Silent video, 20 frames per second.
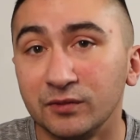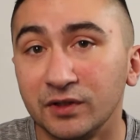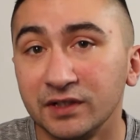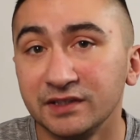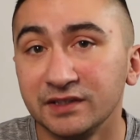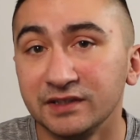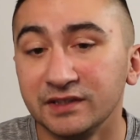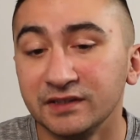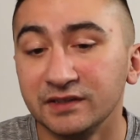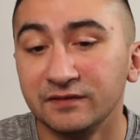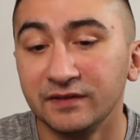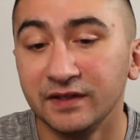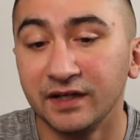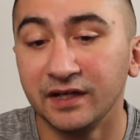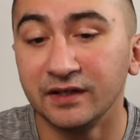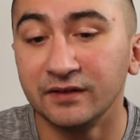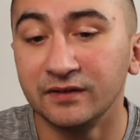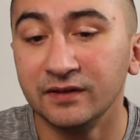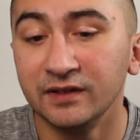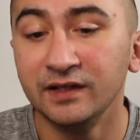watching this
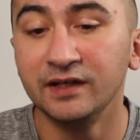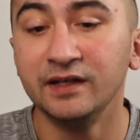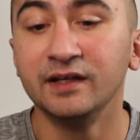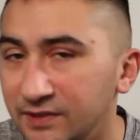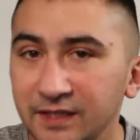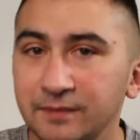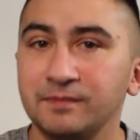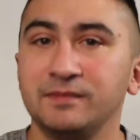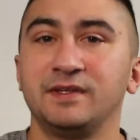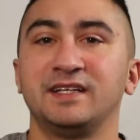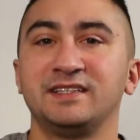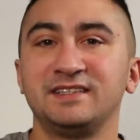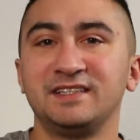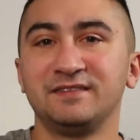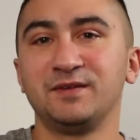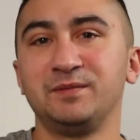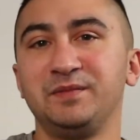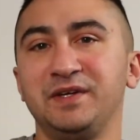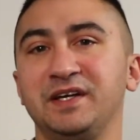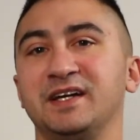video. Yeah, that's it
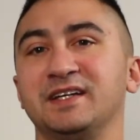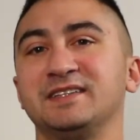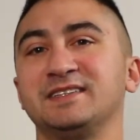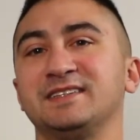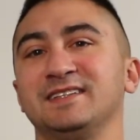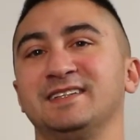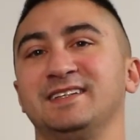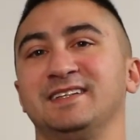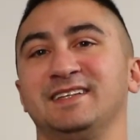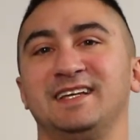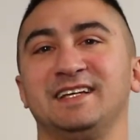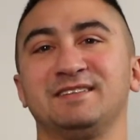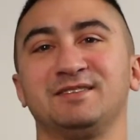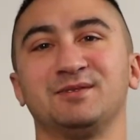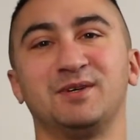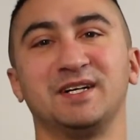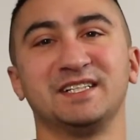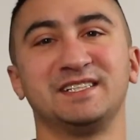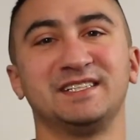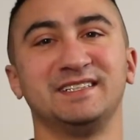for me, guys. Thanks for
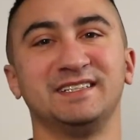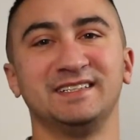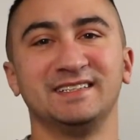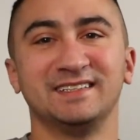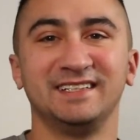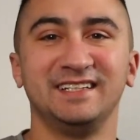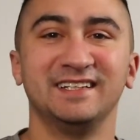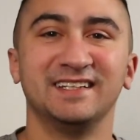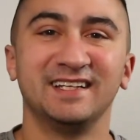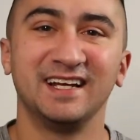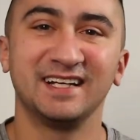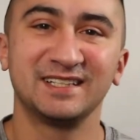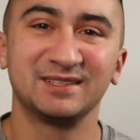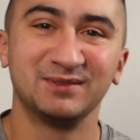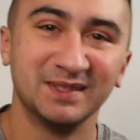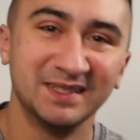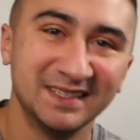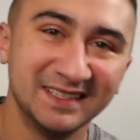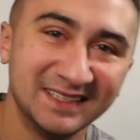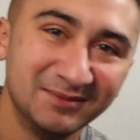watching. See you in the next
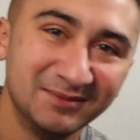one.